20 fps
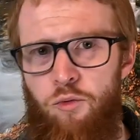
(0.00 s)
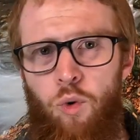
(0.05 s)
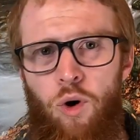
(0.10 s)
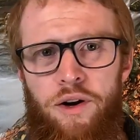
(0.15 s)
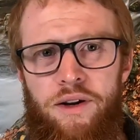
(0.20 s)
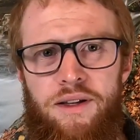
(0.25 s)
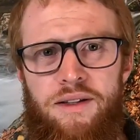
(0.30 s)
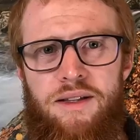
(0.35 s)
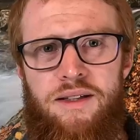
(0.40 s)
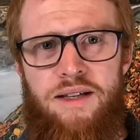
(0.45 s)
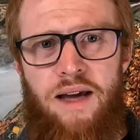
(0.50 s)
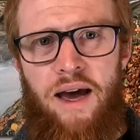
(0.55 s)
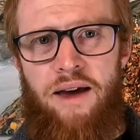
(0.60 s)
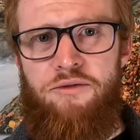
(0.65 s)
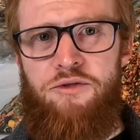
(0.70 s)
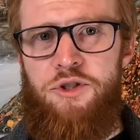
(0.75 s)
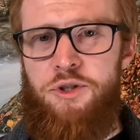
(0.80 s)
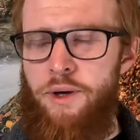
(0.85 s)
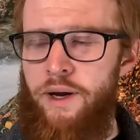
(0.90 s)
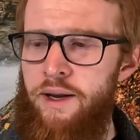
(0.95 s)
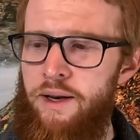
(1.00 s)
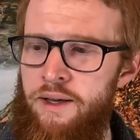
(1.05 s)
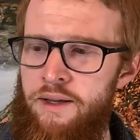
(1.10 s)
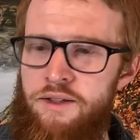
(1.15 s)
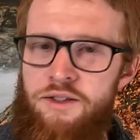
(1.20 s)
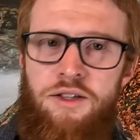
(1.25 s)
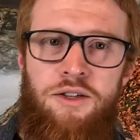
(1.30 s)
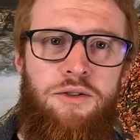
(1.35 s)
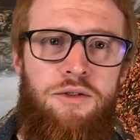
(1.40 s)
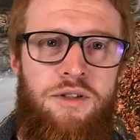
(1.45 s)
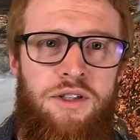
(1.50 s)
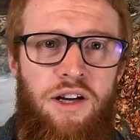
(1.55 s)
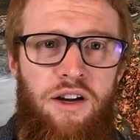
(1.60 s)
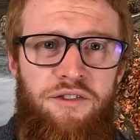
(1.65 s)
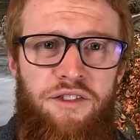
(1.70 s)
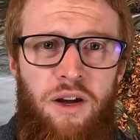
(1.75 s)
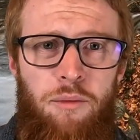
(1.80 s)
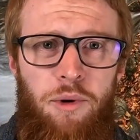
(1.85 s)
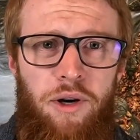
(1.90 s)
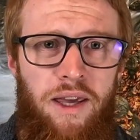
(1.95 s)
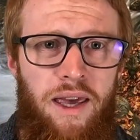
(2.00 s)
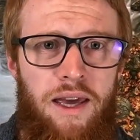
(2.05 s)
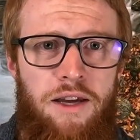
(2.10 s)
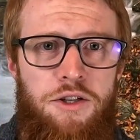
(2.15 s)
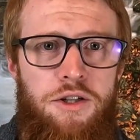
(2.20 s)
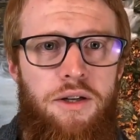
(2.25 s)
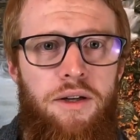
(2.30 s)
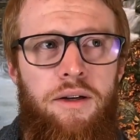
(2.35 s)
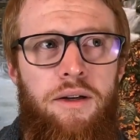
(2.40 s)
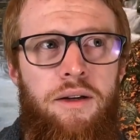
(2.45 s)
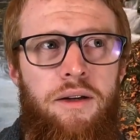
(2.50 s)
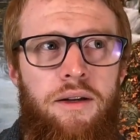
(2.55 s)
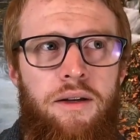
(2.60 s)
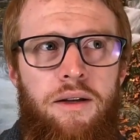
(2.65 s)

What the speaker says: wanting to dive straight into self-deprecation